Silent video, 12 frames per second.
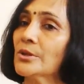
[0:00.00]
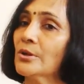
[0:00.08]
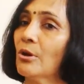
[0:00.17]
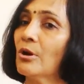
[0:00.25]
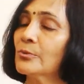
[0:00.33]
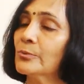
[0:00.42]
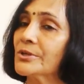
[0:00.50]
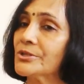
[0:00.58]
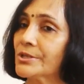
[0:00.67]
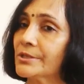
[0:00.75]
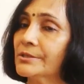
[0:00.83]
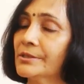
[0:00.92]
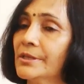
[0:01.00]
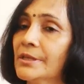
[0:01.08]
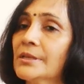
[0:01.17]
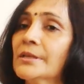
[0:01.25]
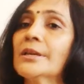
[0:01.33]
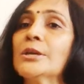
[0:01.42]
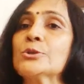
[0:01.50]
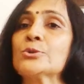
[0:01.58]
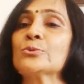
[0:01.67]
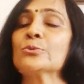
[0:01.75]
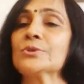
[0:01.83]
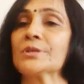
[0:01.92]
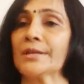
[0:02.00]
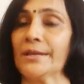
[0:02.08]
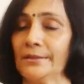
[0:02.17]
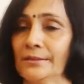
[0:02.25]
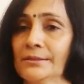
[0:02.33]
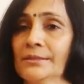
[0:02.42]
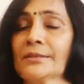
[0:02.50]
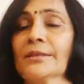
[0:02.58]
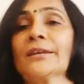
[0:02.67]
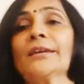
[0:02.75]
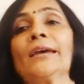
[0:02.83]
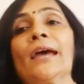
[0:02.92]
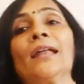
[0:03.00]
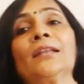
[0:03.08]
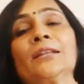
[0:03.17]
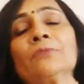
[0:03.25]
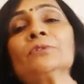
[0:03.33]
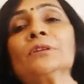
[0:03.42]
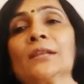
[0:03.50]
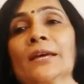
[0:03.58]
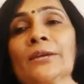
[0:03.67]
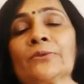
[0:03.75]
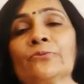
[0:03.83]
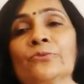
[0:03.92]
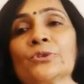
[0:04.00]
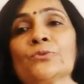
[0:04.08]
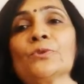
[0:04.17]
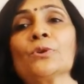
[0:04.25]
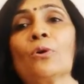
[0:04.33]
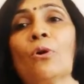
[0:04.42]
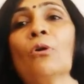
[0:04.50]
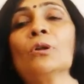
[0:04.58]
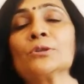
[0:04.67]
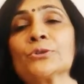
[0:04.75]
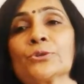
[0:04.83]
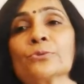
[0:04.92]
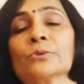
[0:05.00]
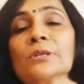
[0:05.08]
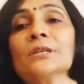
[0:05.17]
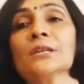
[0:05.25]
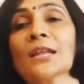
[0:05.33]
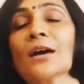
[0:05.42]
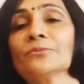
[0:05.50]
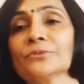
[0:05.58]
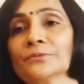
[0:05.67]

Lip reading: onward journey to good health and live a life which we all truly love.